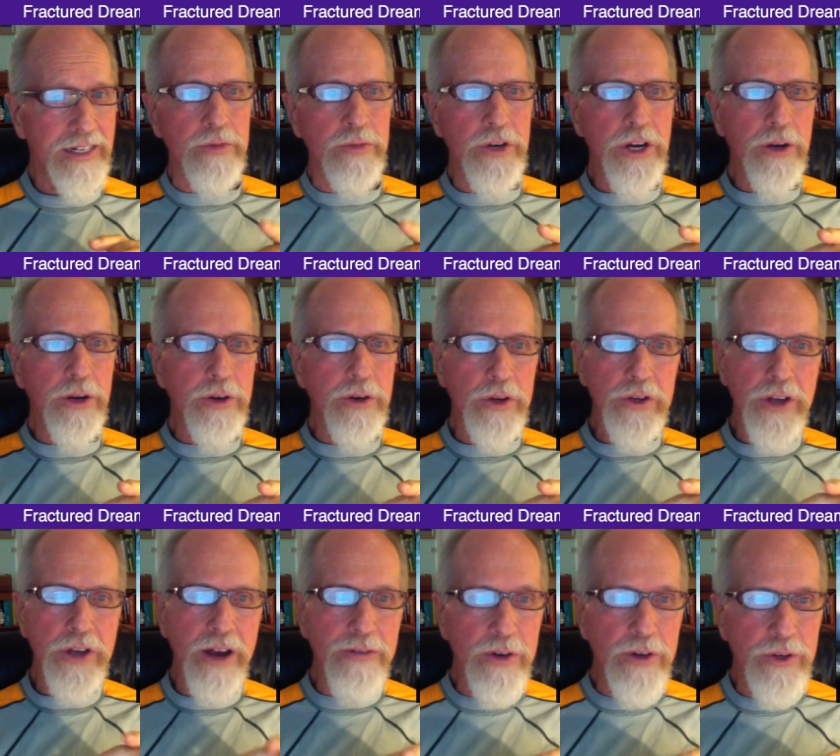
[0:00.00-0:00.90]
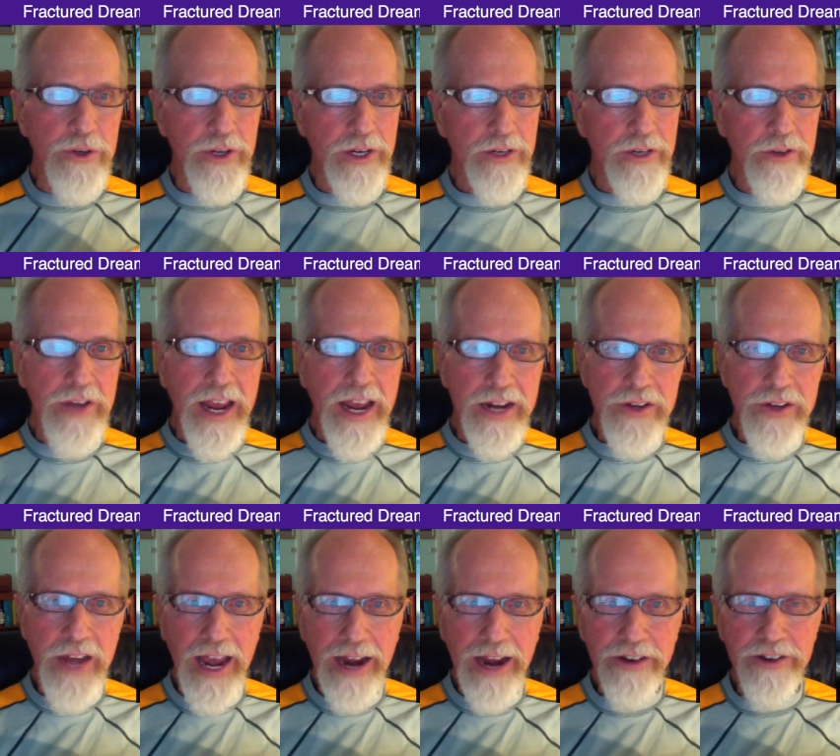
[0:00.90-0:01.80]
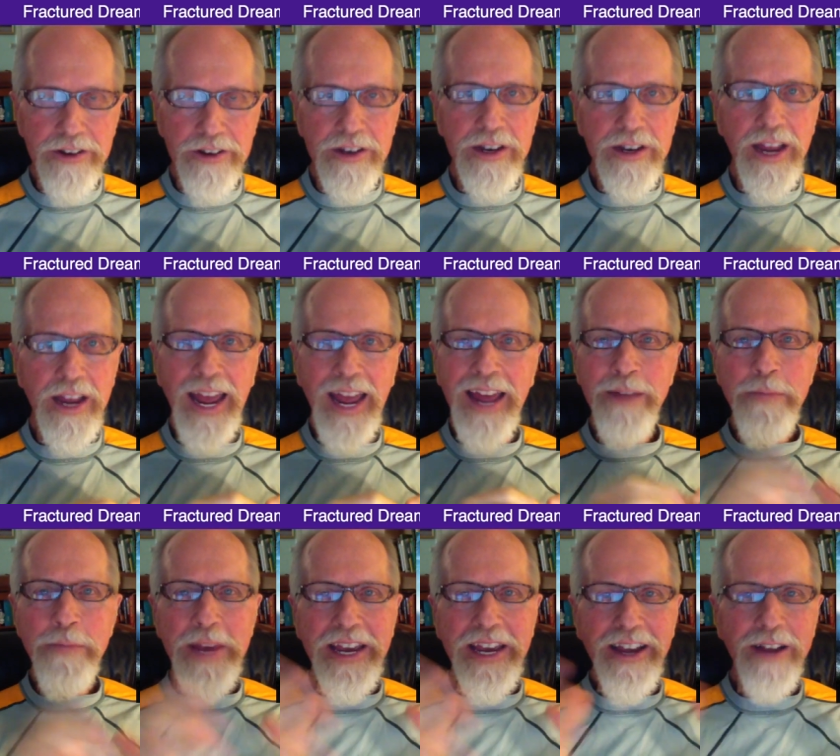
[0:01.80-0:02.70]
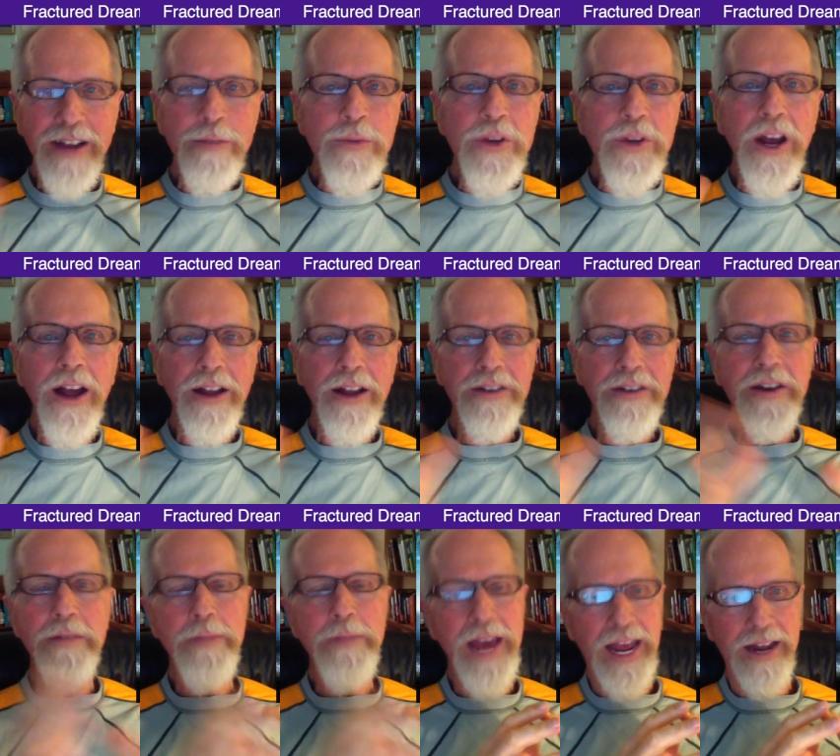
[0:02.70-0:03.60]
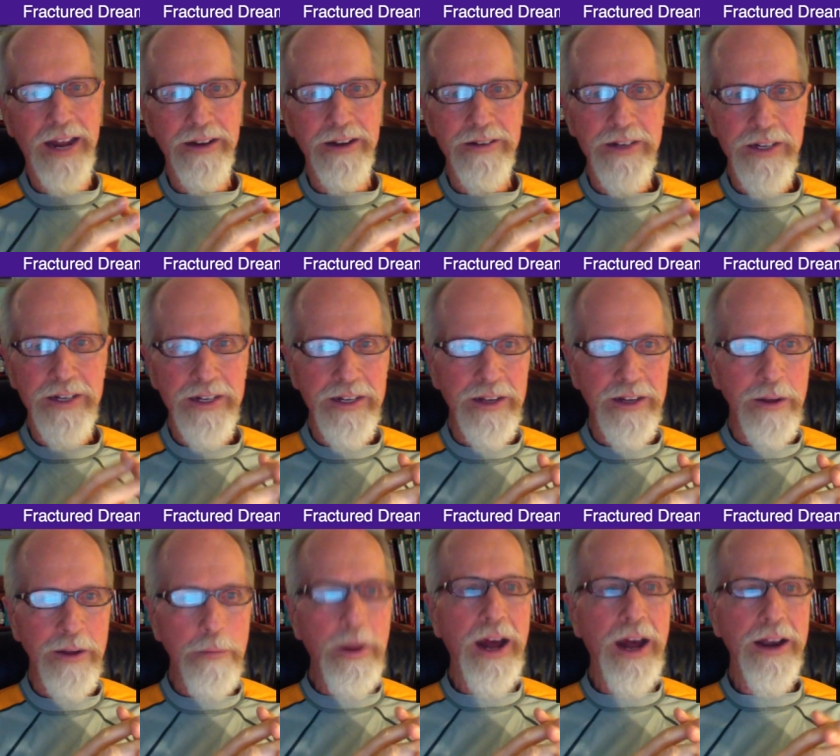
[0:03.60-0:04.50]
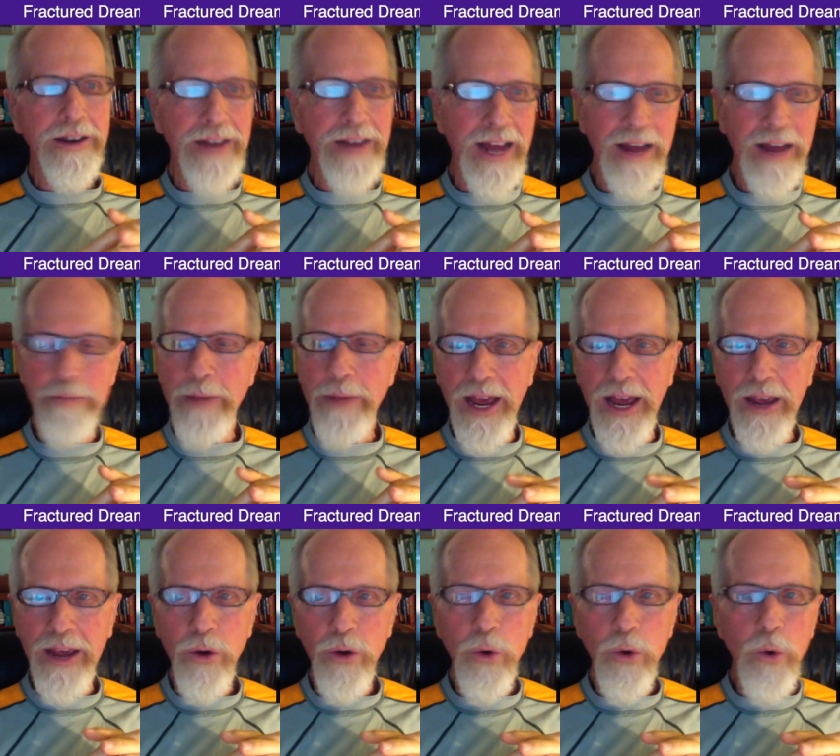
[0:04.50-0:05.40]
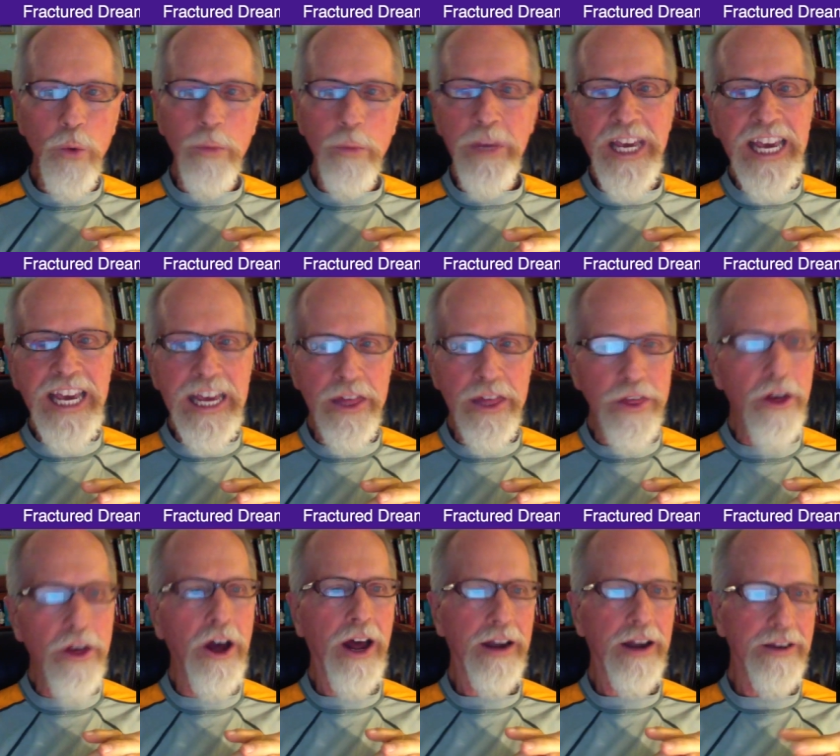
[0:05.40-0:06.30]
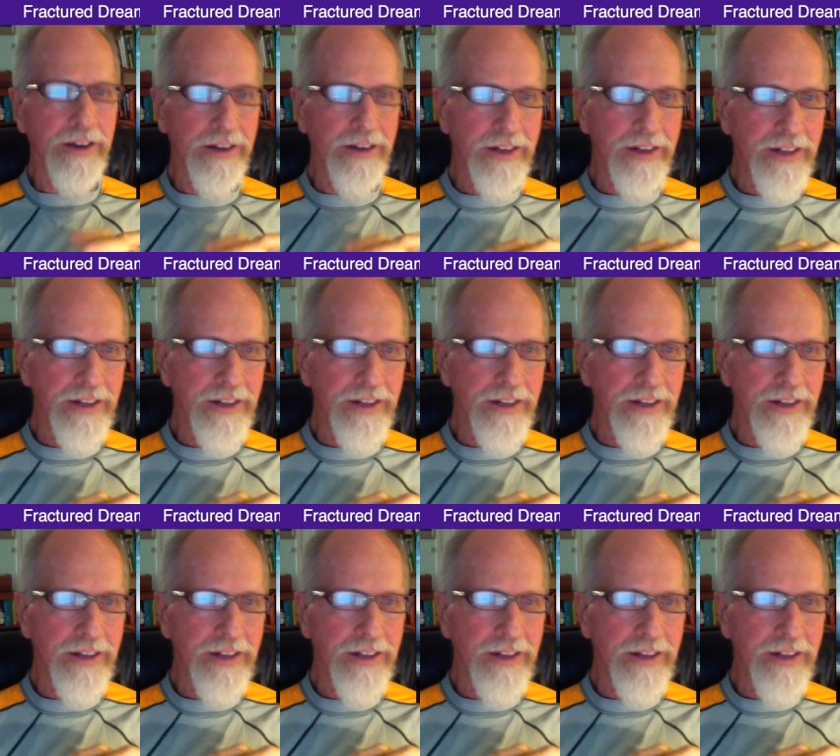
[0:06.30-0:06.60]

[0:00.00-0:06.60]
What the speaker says: Geno discovers this, takes action, and becomes a hunted man, but not by whom he thought.